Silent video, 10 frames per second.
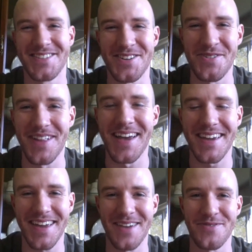So like
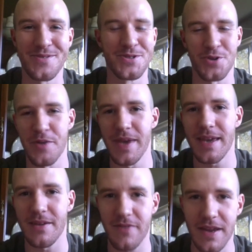if you enjoy
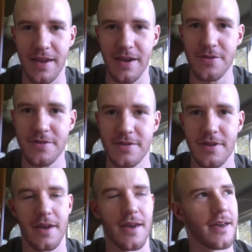making videos,
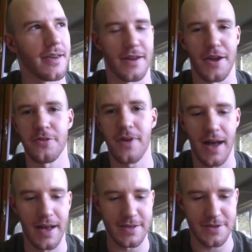
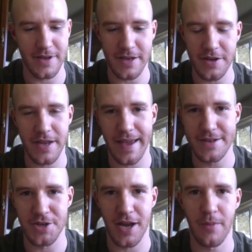hustle at your
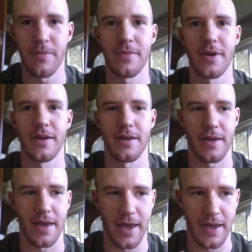day job
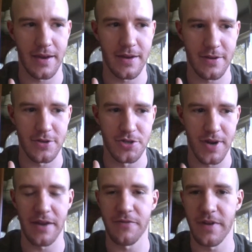and
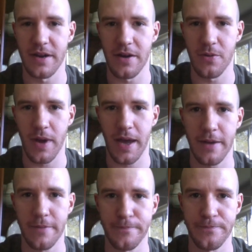try to figure out a
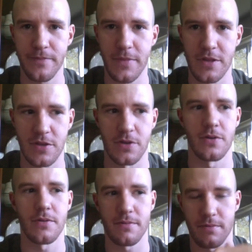way
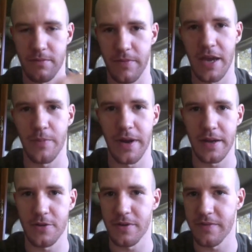to make money
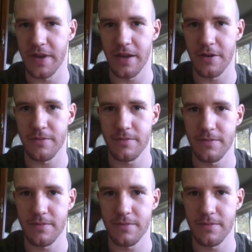doing video.